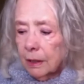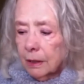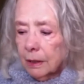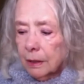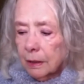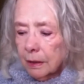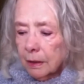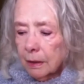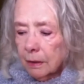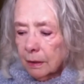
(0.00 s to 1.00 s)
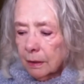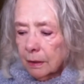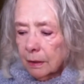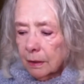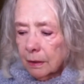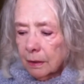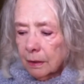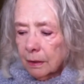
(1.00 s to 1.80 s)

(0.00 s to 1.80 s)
(no one is talking)